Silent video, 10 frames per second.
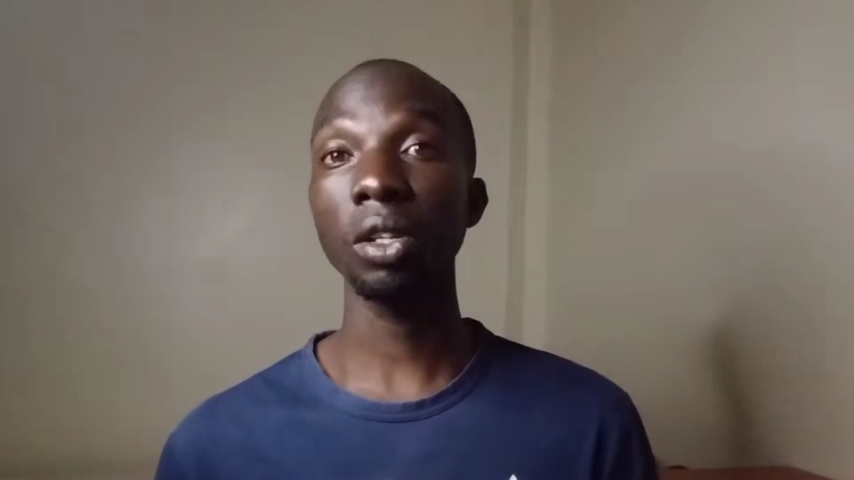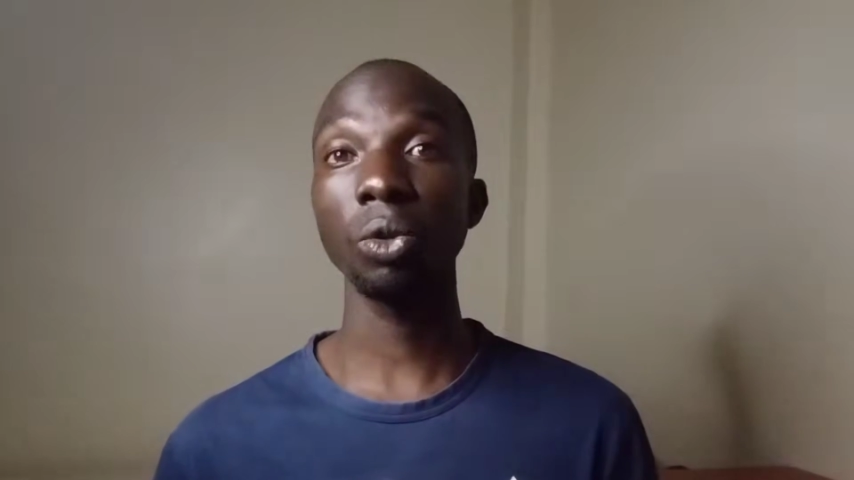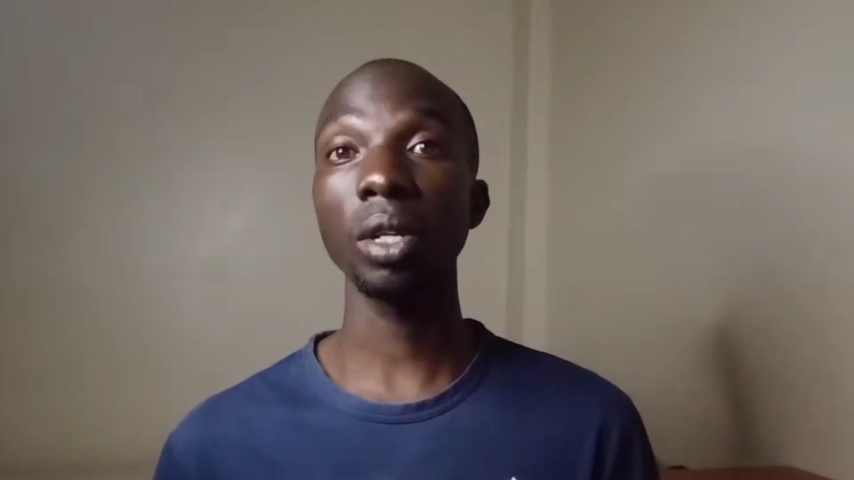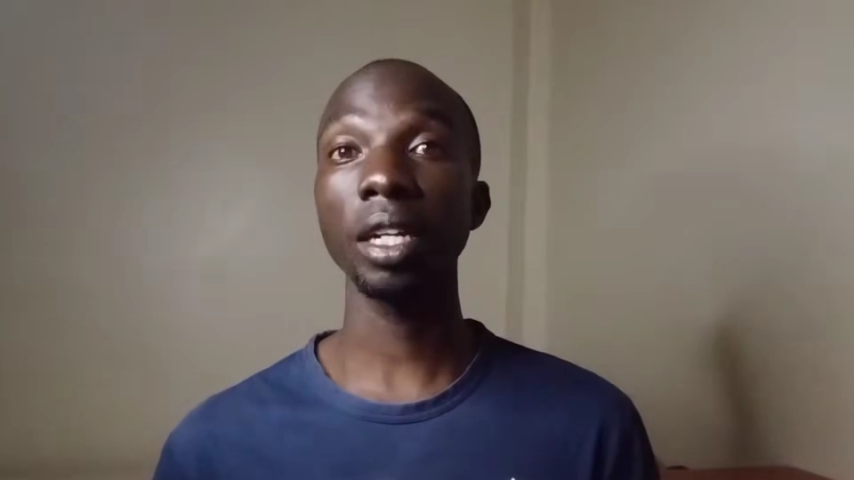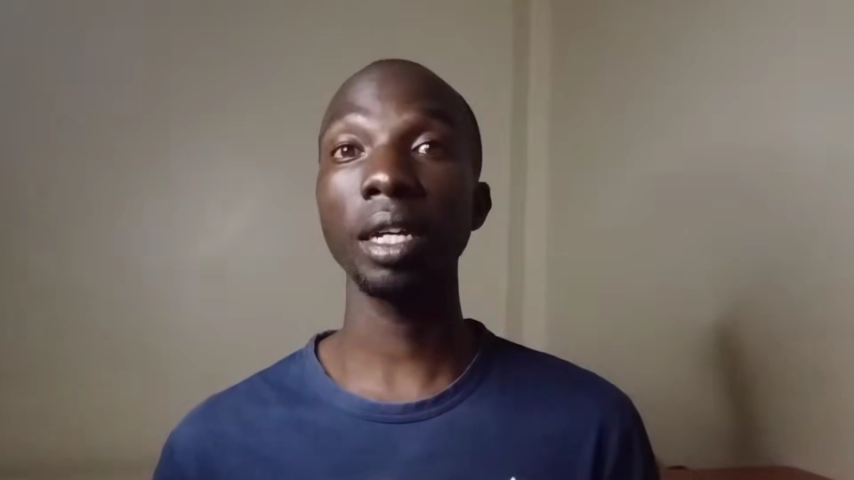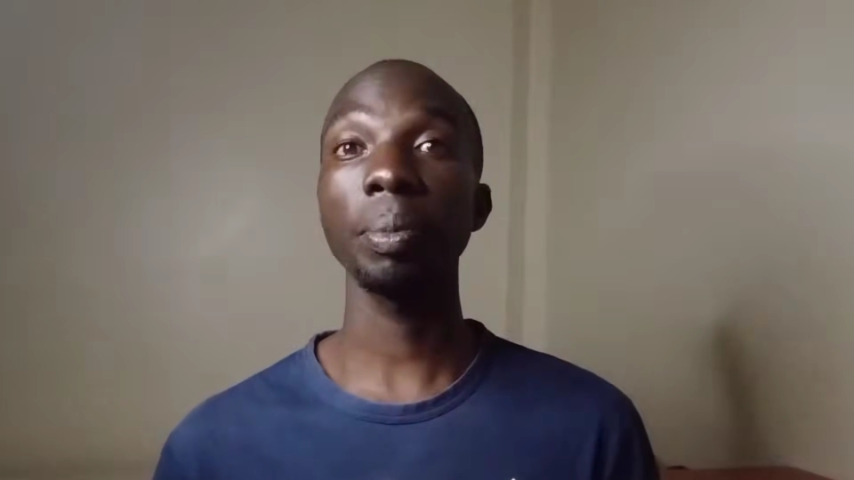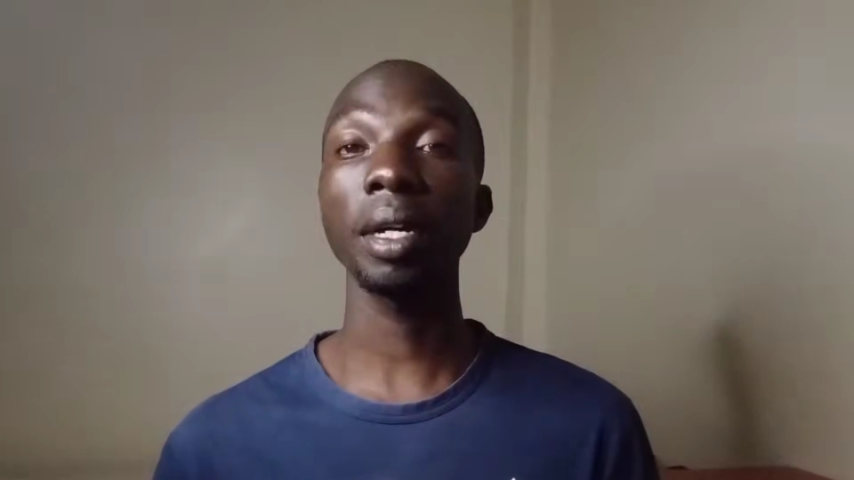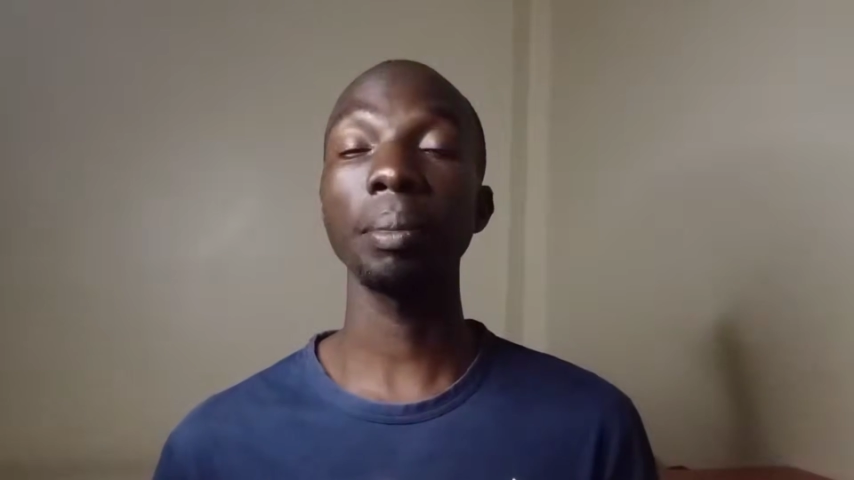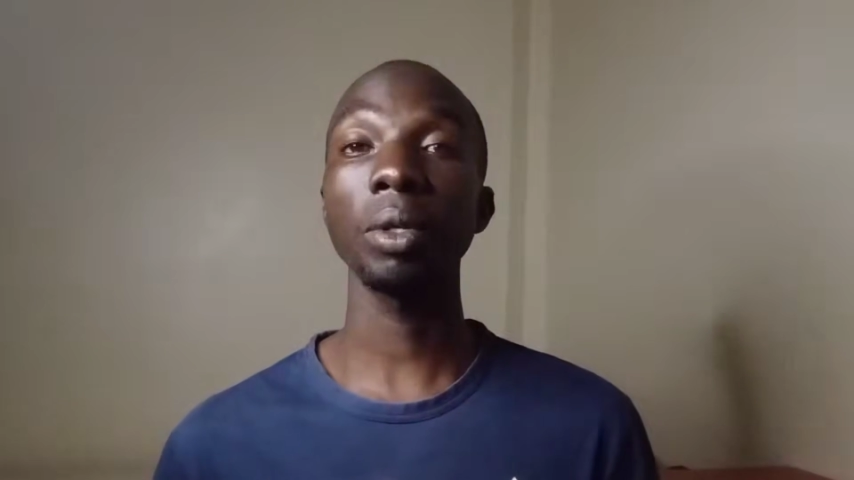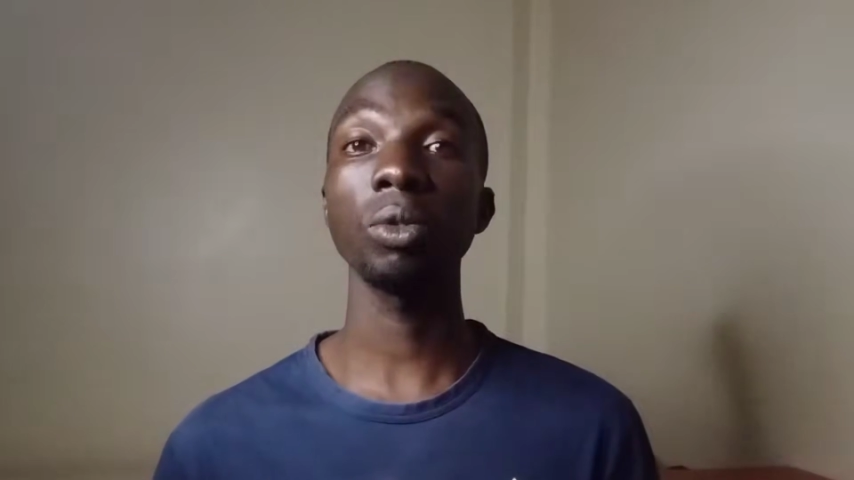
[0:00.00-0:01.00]
and we will end up
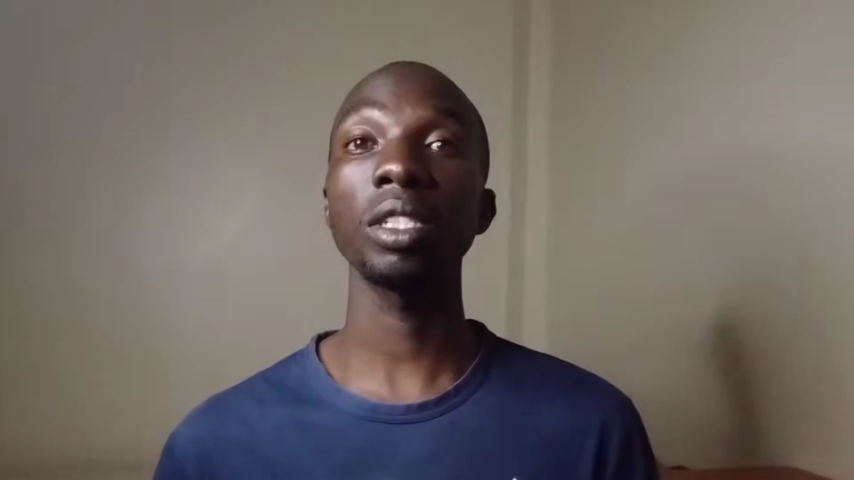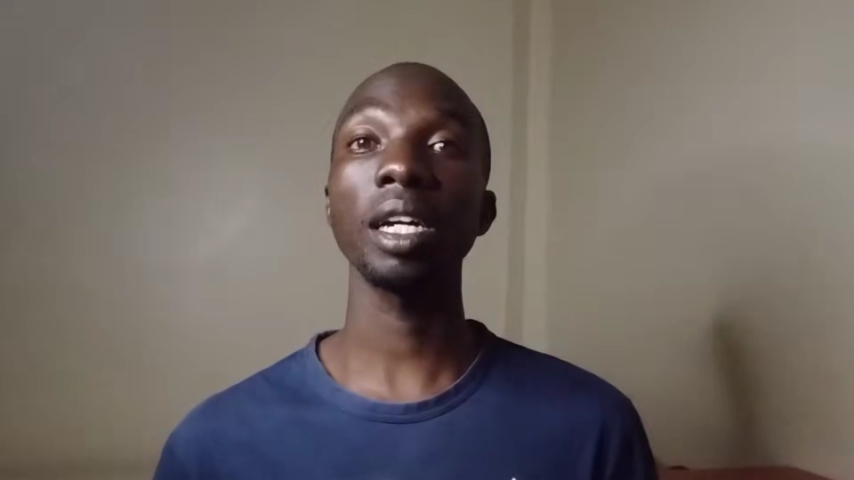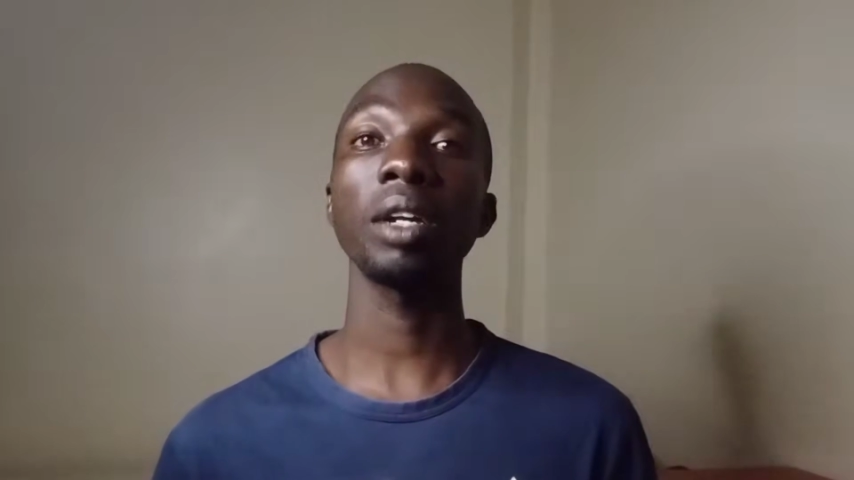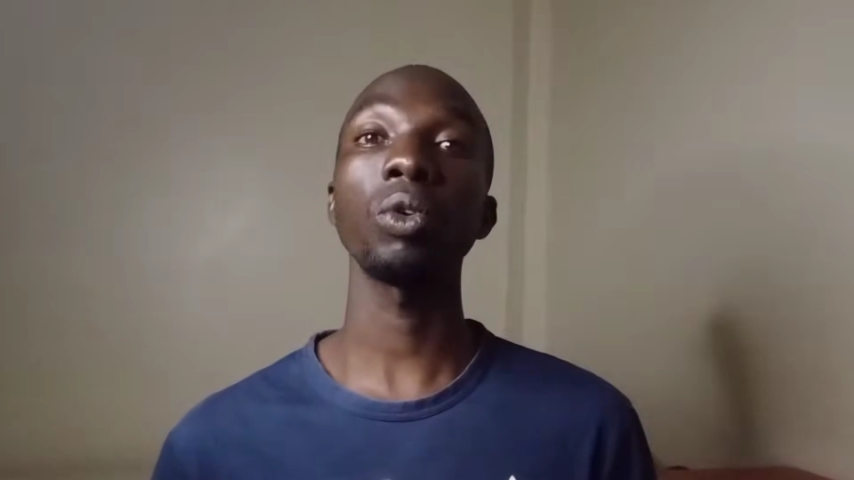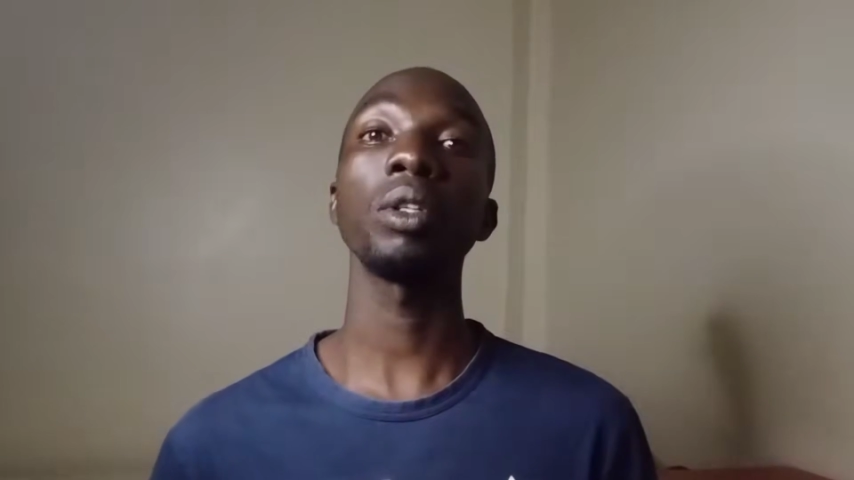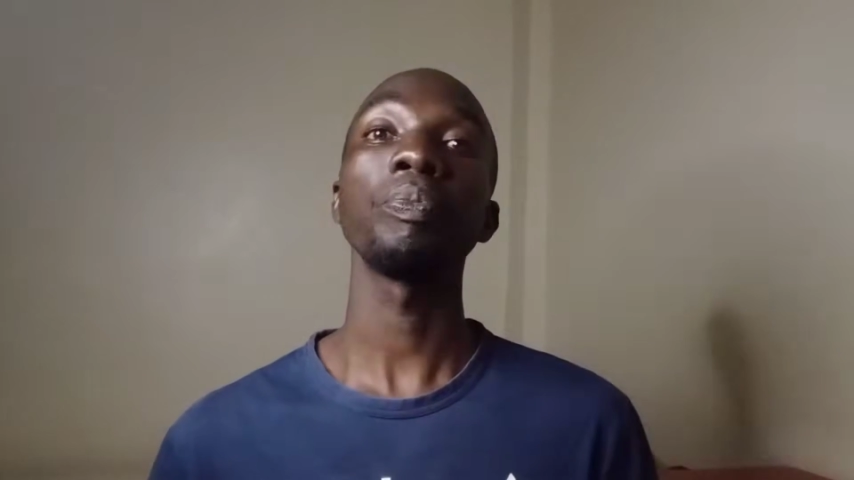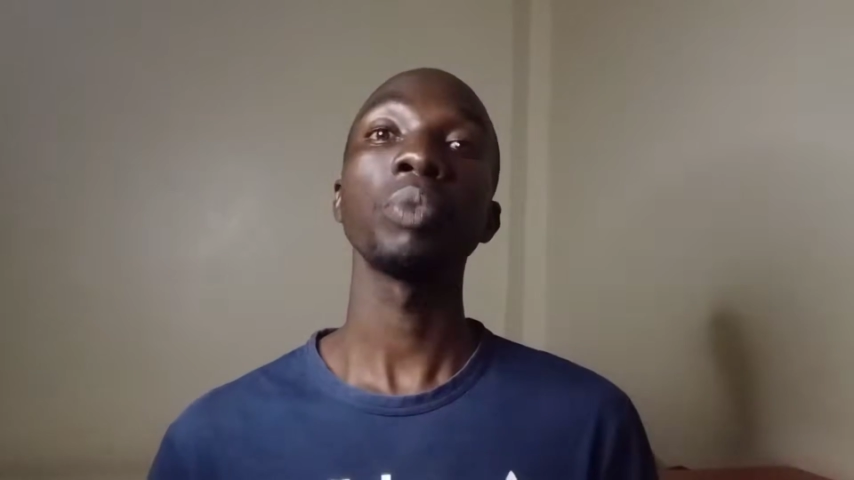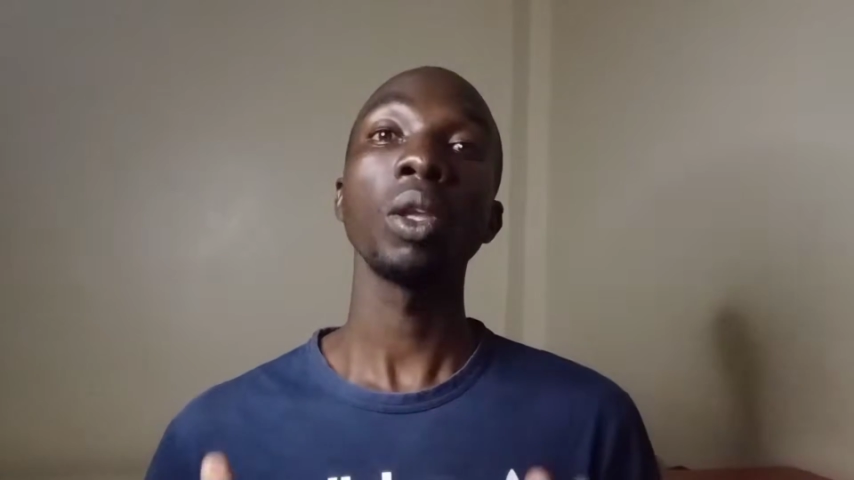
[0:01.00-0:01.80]
coming with around